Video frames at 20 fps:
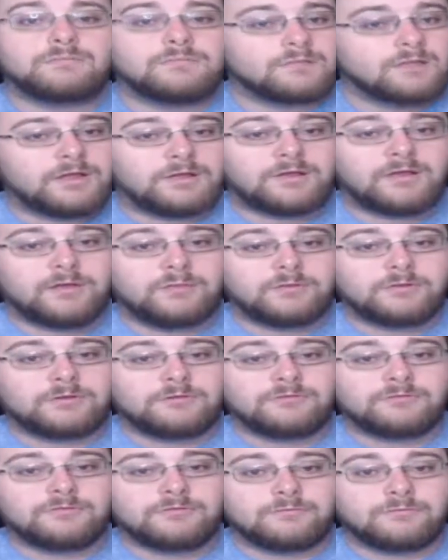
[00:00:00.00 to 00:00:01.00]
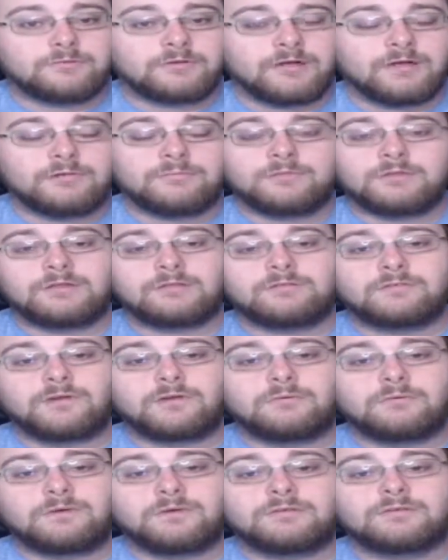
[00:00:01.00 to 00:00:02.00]
Like, comment, and subscribe. And as
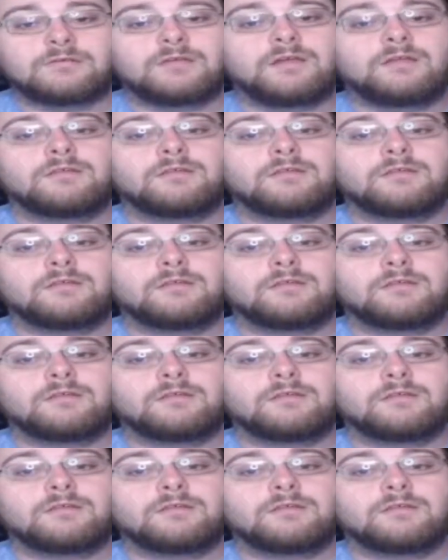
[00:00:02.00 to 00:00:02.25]
always,